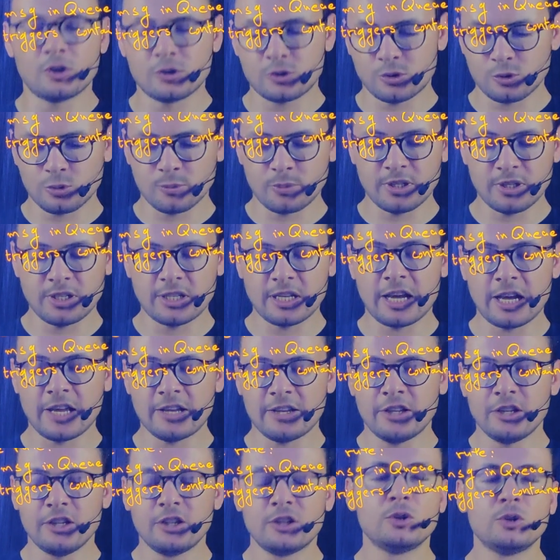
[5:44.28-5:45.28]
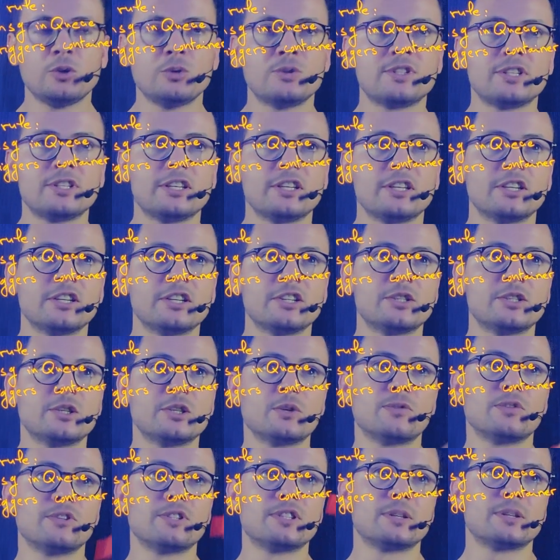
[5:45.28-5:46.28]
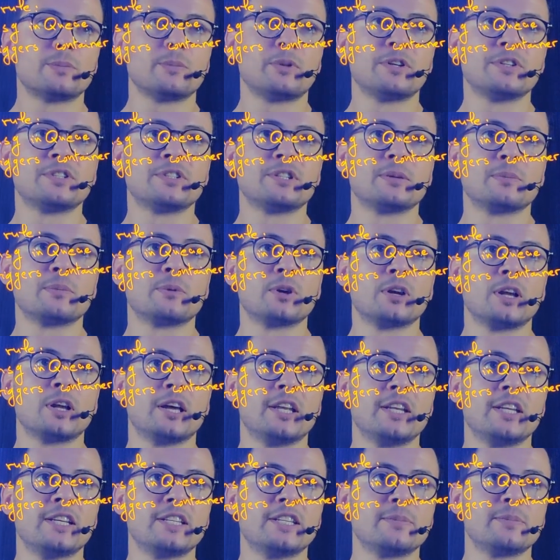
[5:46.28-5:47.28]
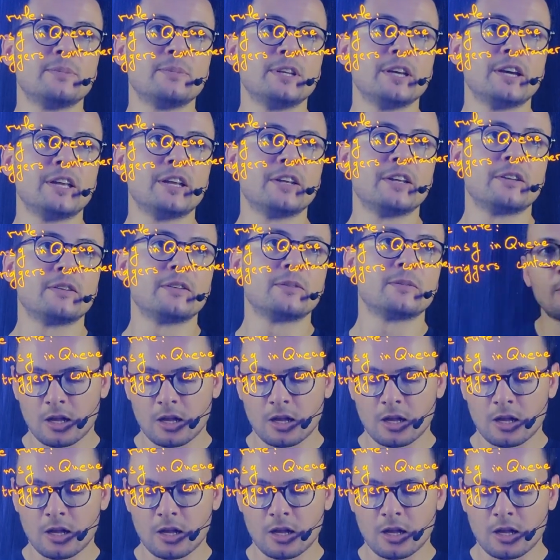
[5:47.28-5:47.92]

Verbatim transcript: also be done using a service principal, an SPN.